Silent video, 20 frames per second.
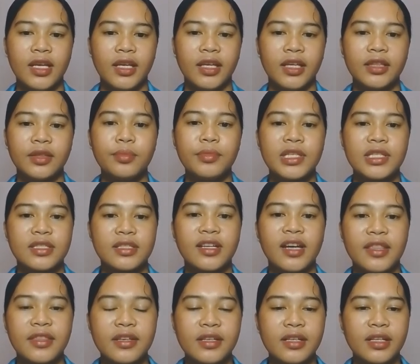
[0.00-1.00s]
It means
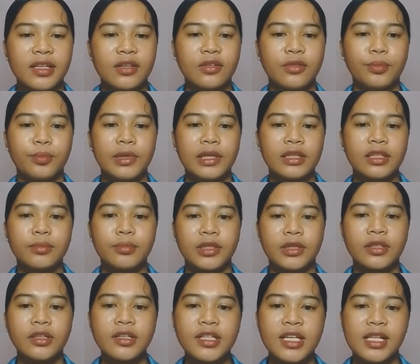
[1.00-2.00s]
gathering completed
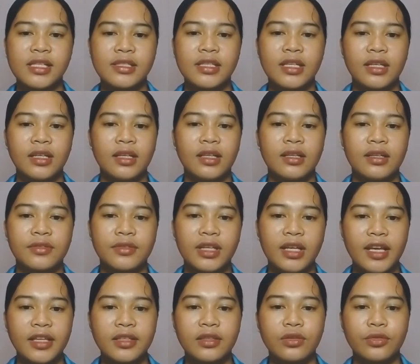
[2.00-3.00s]
materials
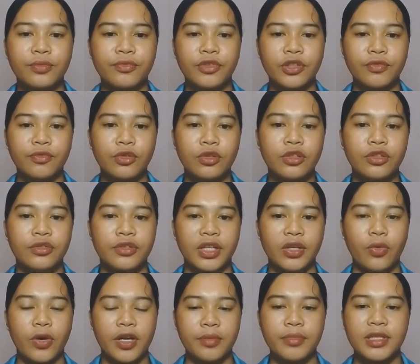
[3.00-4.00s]
related to portfolio
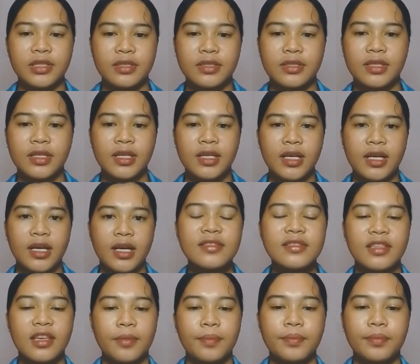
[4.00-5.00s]
requirements. One
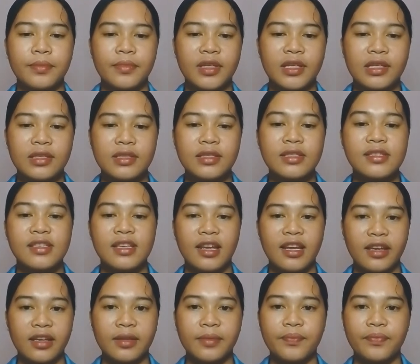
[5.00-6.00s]
step is
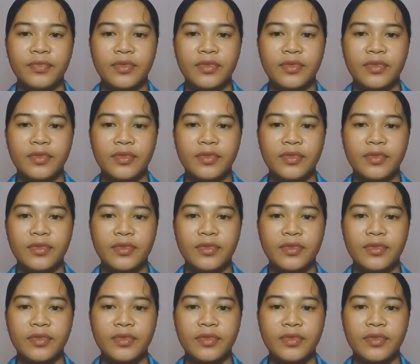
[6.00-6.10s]
select.